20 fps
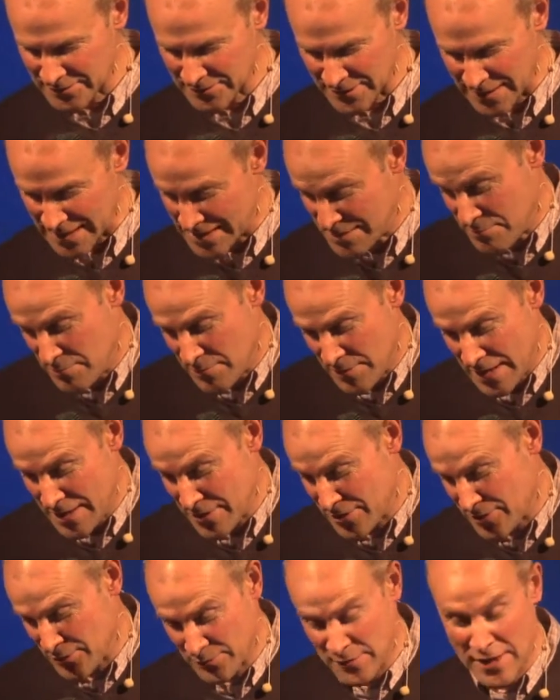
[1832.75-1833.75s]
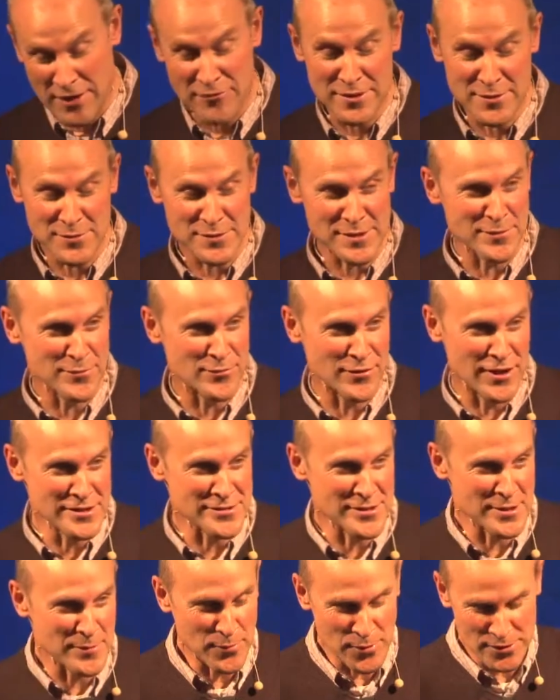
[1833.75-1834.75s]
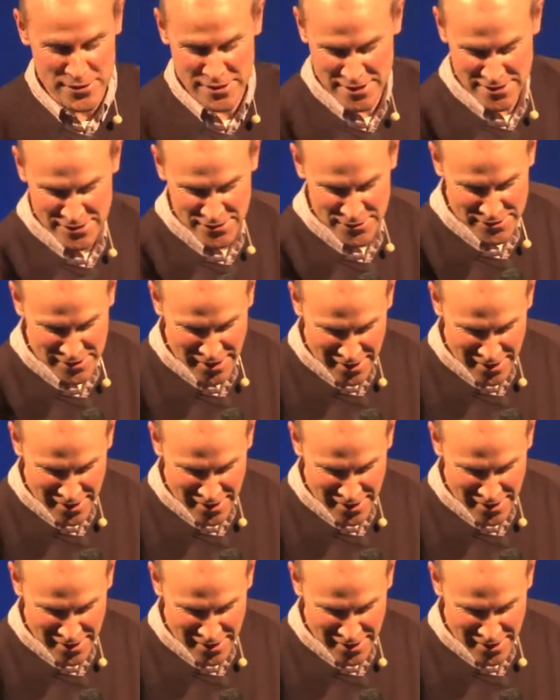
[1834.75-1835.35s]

he thought everything was going to be fine, so he puts it into a